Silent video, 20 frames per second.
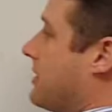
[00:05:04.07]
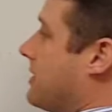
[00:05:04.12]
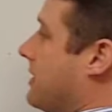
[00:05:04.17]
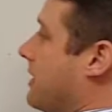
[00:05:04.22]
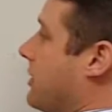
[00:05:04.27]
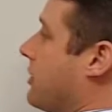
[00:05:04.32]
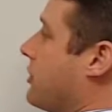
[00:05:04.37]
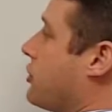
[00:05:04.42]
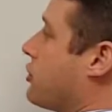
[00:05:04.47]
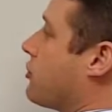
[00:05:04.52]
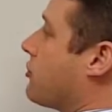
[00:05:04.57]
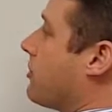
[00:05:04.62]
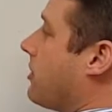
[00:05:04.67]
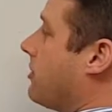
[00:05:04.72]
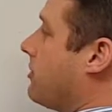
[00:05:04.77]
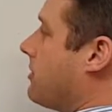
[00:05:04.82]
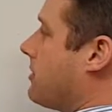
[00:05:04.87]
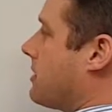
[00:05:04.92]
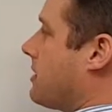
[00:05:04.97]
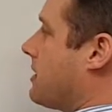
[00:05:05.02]
is it
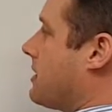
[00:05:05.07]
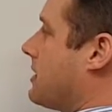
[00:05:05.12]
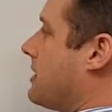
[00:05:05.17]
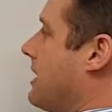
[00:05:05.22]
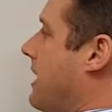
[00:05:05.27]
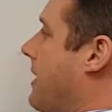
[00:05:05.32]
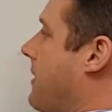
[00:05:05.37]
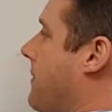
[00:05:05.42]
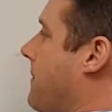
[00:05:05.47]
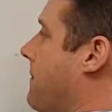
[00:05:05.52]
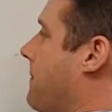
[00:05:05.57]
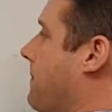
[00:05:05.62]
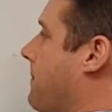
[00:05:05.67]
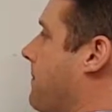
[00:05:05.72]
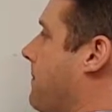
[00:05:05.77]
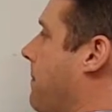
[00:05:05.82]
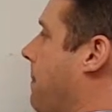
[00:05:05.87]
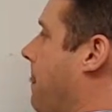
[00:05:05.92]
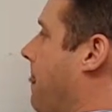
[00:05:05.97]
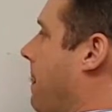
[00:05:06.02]
controls the cell.
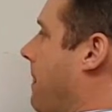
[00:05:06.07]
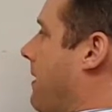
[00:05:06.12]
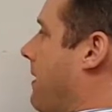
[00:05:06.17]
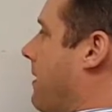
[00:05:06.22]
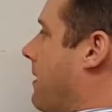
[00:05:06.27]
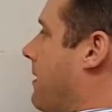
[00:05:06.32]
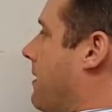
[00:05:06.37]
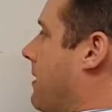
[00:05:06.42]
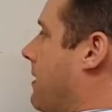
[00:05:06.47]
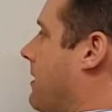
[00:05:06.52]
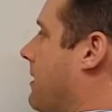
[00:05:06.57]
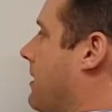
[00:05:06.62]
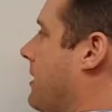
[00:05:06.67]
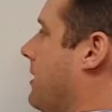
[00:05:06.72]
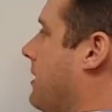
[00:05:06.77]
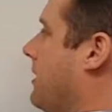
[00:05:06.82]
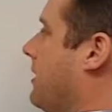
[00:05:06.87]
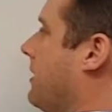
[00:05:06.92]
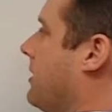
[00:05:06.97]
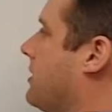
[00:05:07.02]

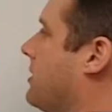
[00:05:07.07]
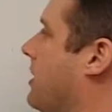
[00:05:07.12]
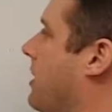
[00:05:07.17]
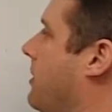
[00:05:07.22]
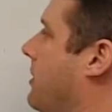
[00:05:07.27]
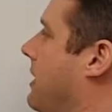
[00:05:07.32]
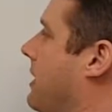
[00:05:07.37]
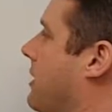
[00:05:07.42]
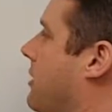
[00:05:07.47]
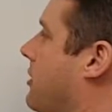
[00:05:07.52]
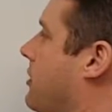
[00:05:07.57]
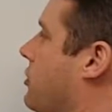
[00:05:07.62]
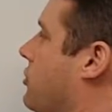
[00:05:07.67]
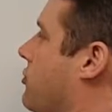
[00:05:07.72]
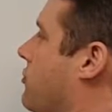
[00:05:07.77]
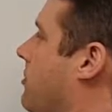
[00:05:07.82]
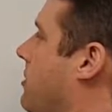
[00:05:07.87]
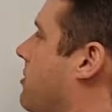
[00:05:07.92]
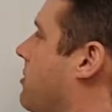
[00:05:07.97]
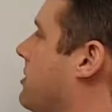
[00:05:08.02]
So it
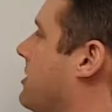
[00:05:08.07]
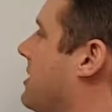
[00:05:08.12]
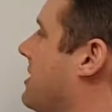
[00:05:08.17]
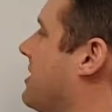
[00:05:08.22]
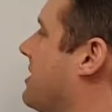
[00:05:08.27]
controls the